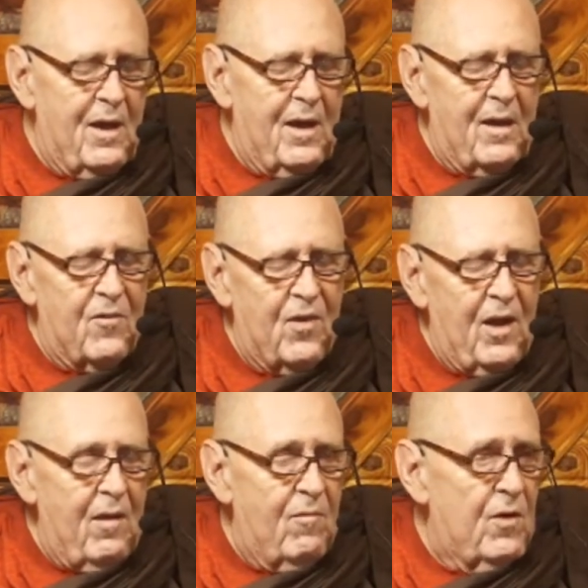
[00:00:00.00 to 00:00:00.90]
I asked
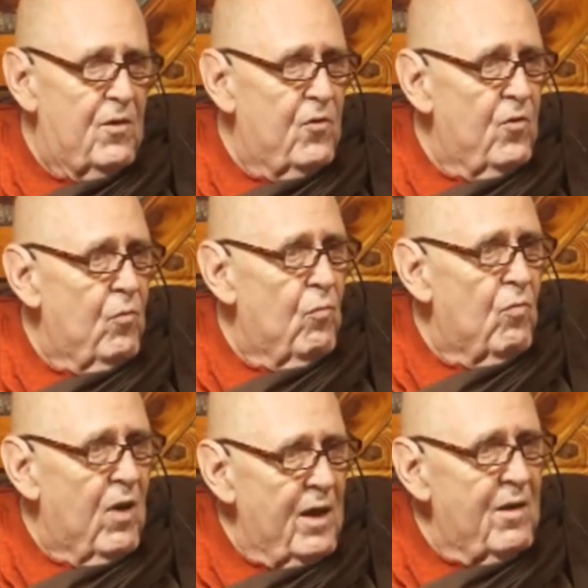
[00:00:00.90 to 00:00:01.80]
David to
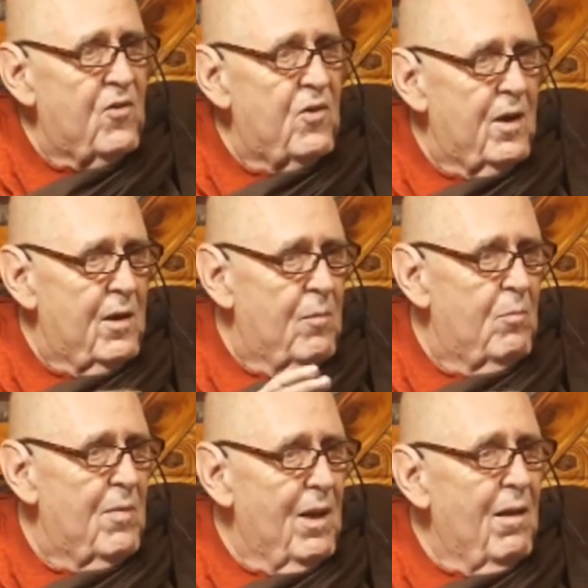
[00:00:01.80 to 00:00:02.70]
write to him